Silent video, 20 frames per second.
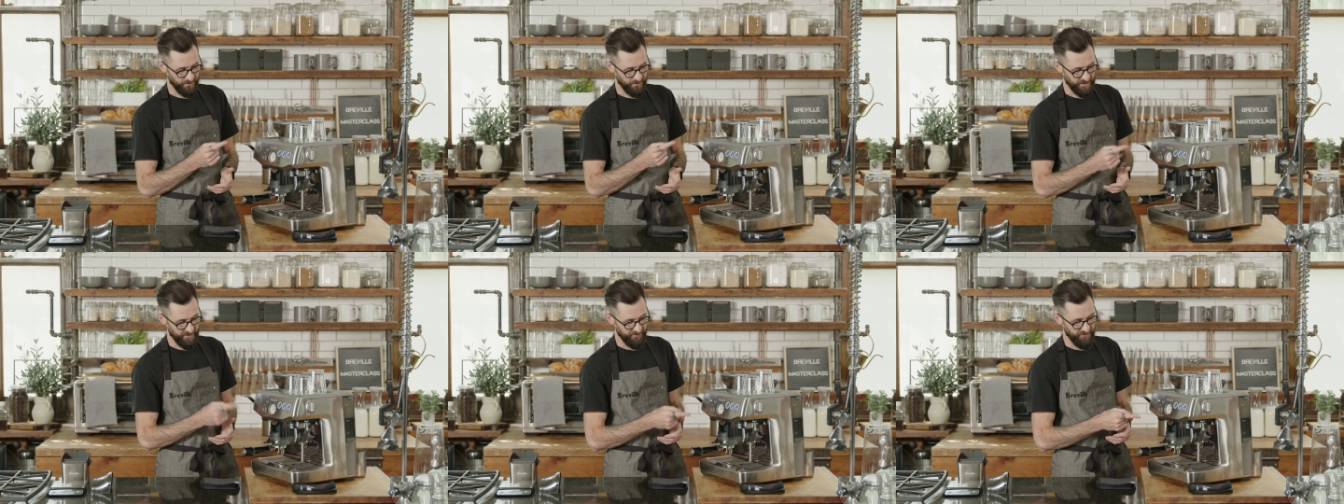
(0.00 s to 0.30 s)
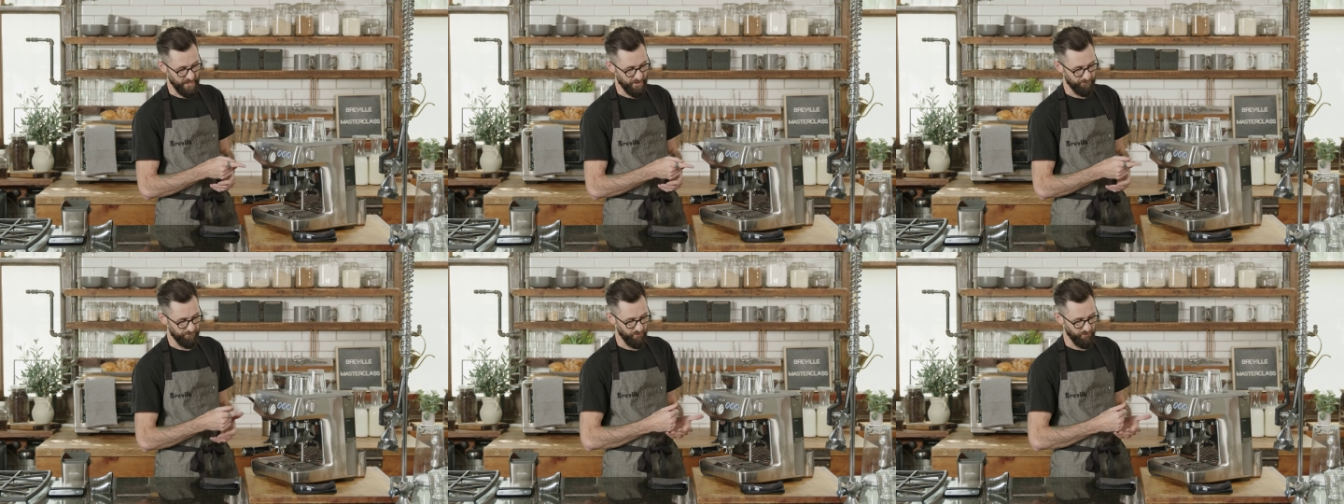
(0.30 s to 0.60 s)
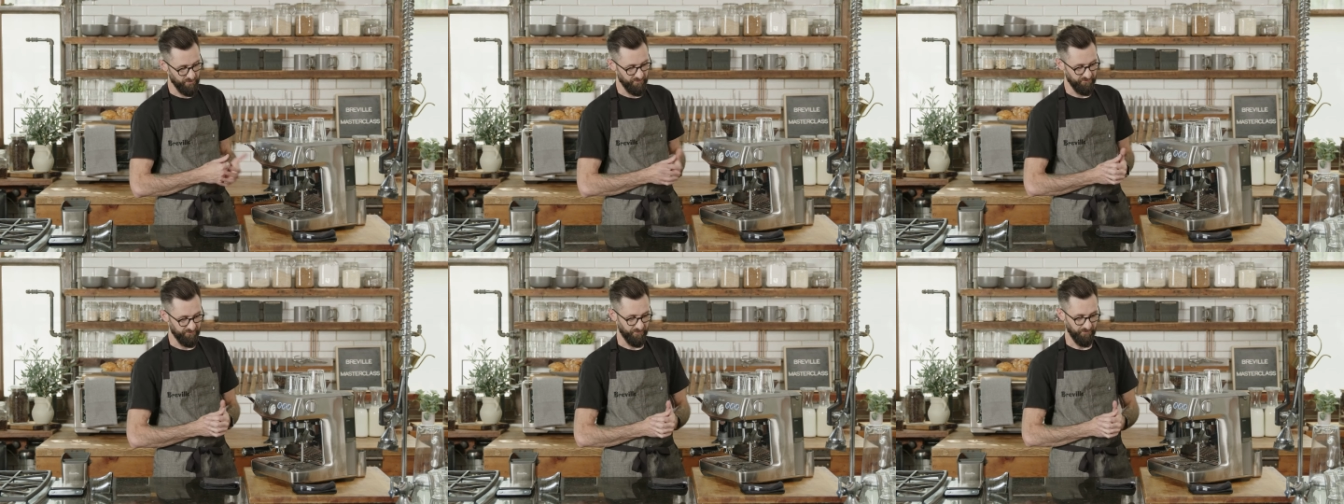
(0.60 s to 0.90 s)
in that
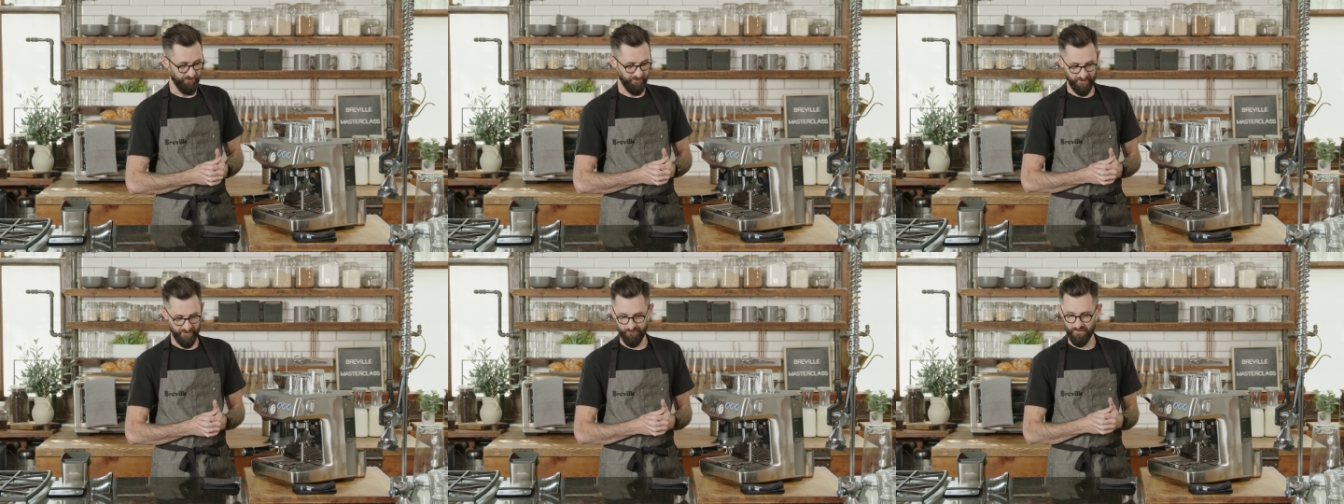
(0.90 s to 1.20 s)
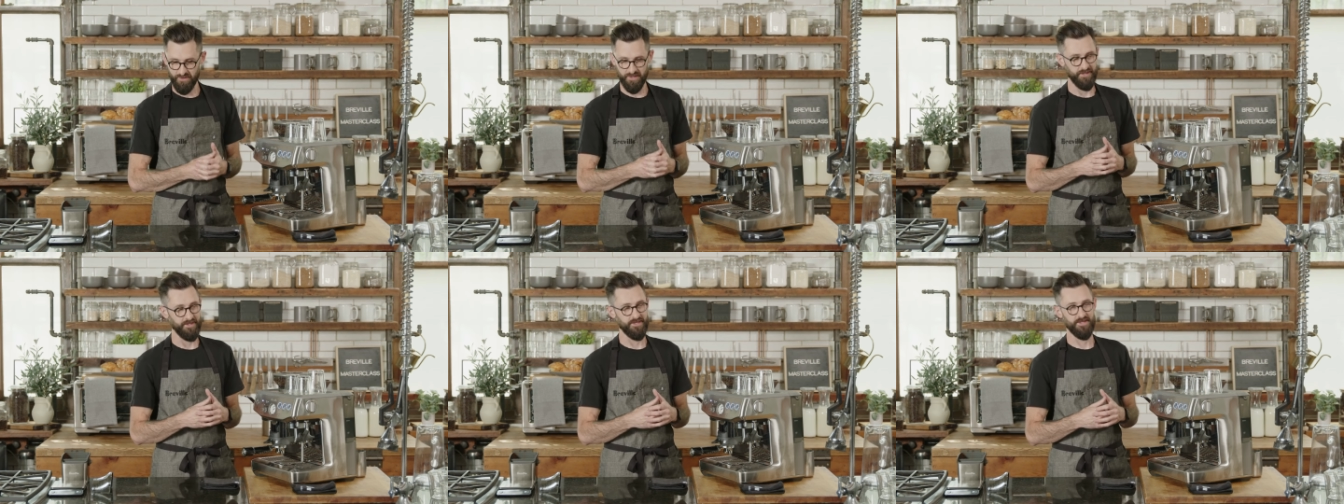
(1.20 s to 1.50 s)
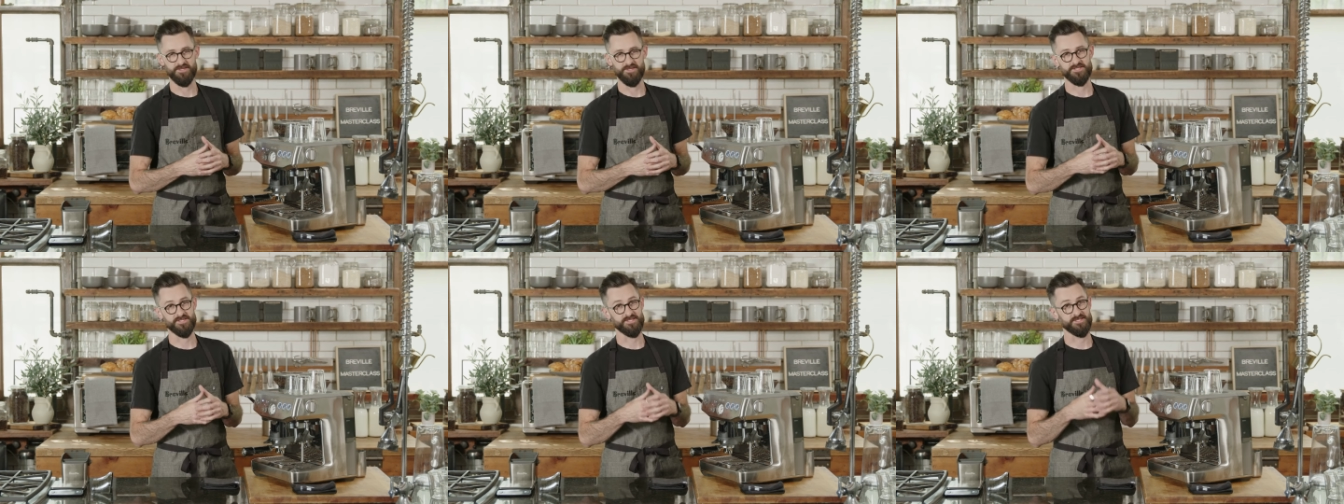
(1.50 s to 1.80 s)
portafilter.
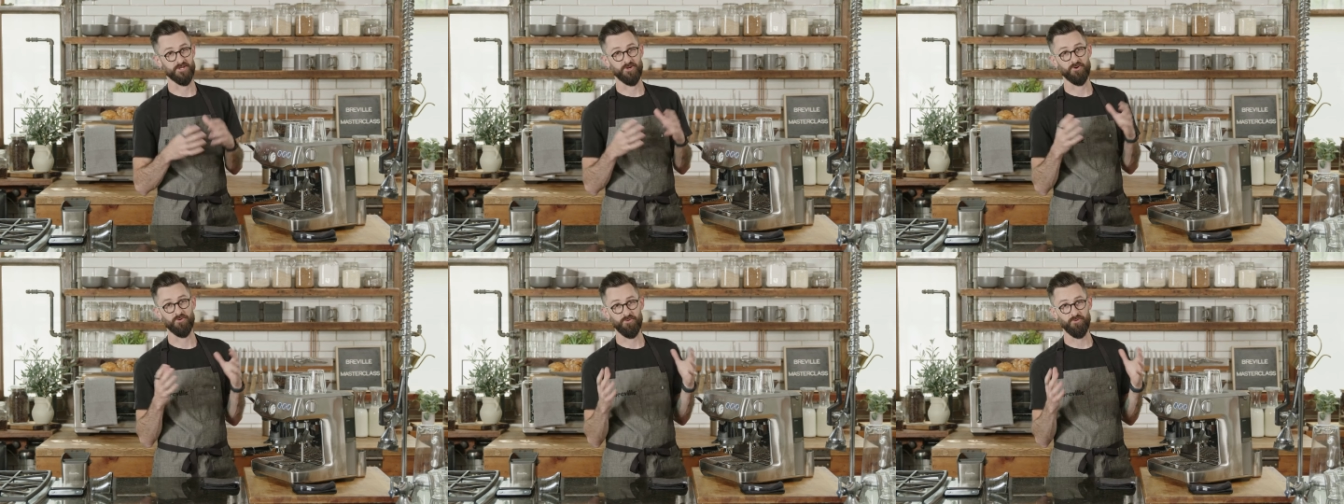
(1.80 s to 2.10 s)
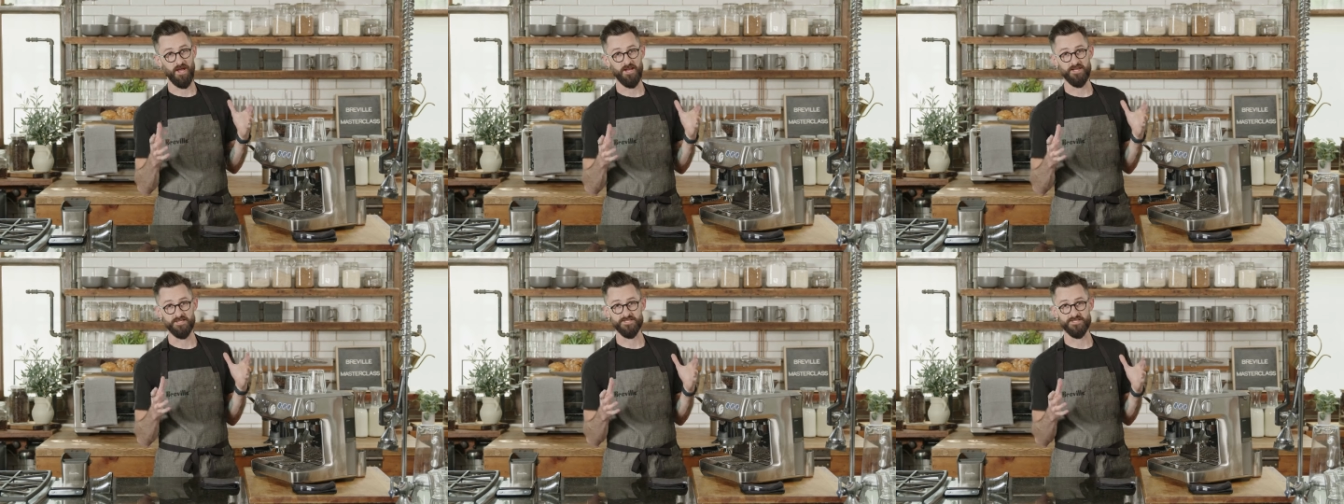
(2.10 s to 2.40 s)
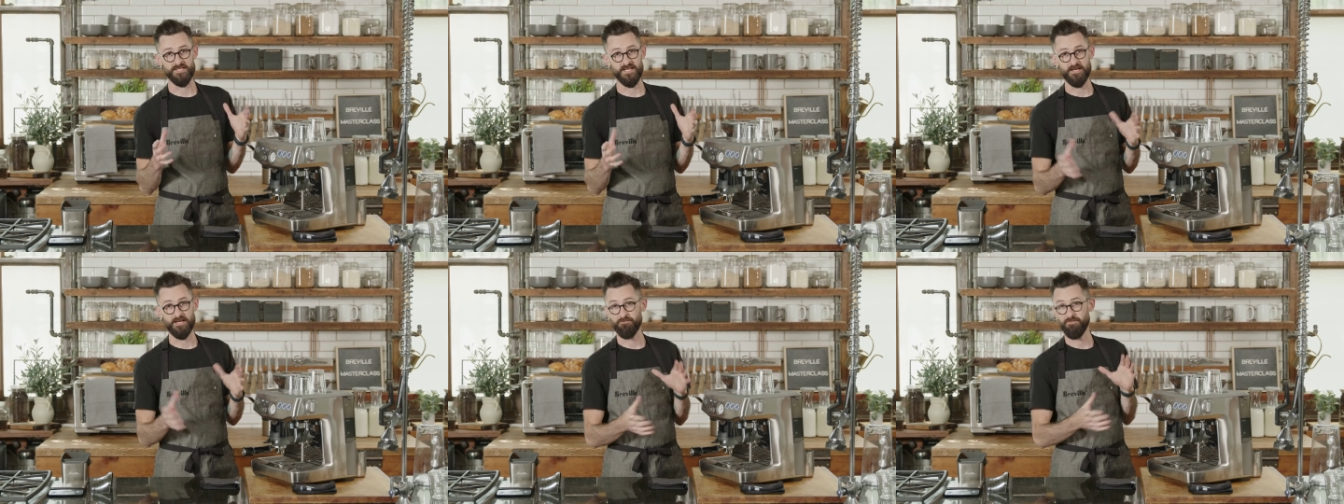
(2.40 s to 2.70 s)
This is the greatest
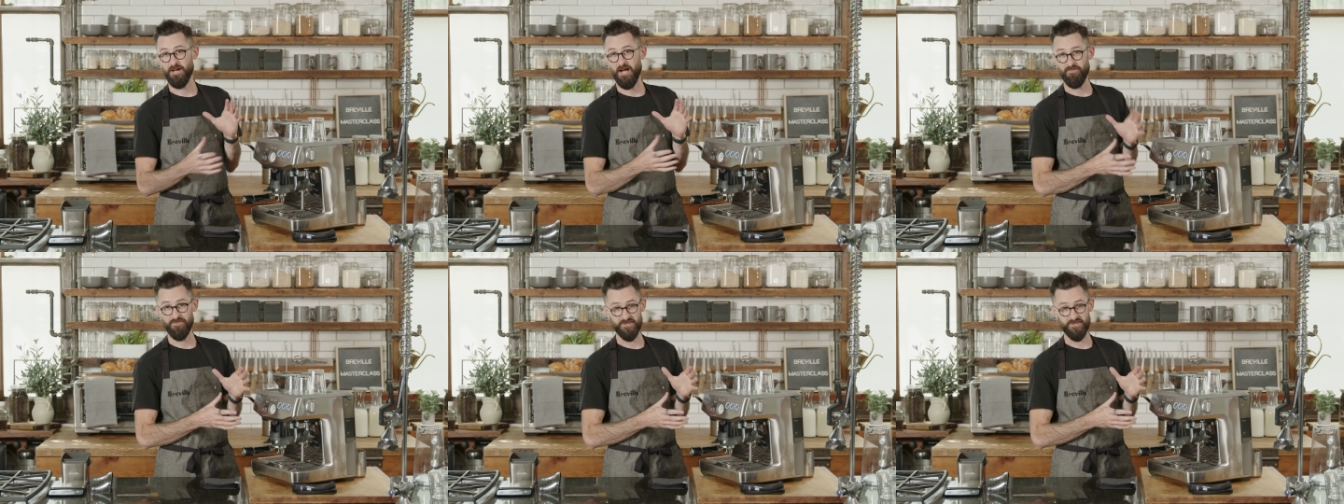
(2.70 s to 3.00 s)
thing about